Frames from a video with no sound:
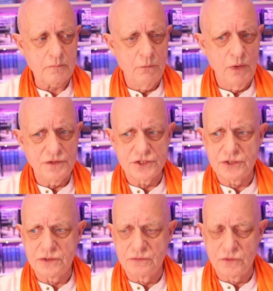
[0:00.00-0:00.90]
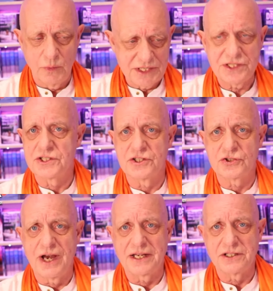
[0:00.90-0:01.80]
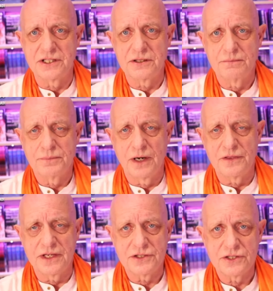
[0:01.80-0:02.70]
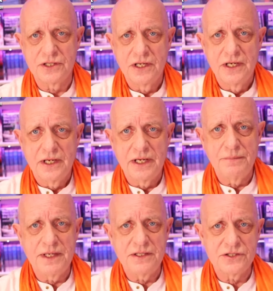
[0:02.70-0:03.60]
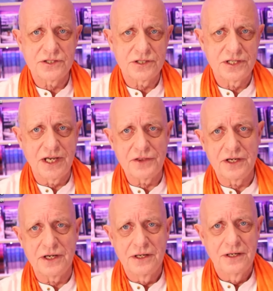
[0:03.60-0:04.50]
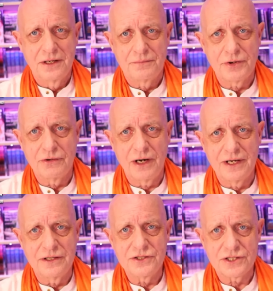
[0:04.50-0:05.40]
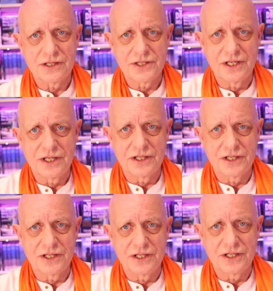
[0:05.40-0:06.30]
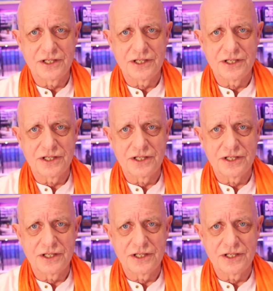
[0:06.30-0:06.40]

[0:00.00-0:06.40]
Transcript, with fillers: once the West is distracted by this, it means the other pariahs, such as Putin,